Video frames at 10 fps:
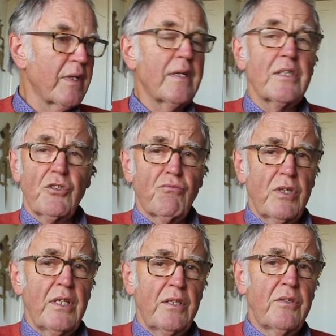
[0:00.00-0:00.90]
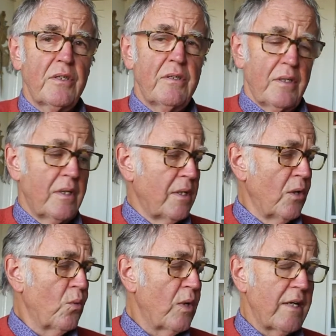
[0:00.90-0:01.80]
I think that's a really good
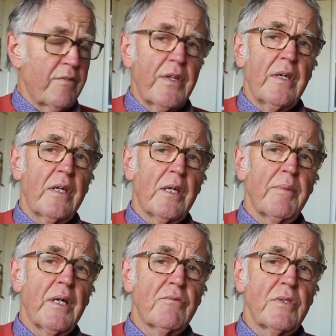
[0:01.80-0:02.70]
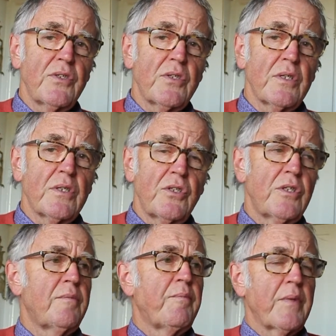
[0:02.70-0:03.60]
way of thinking about research.
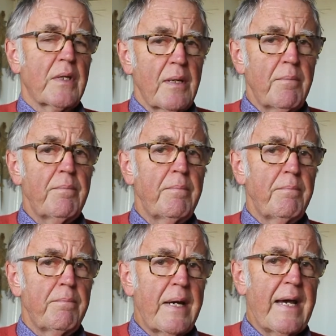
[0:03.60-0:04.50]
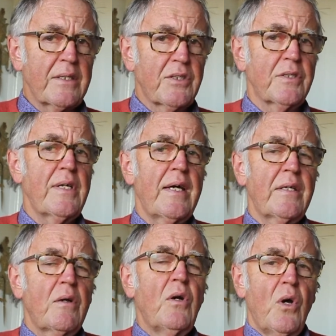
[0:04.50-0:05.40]
Come back to that
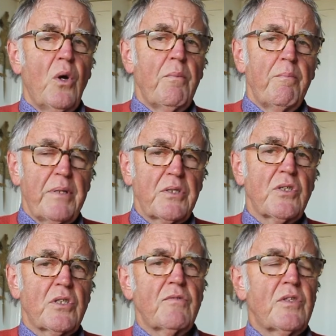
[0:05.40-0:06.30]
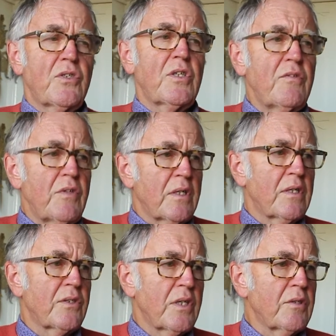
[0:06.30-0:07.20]
business of deceiving
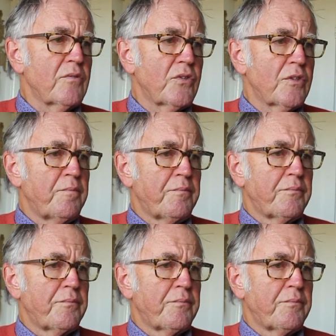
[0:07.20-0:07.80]
ourselves.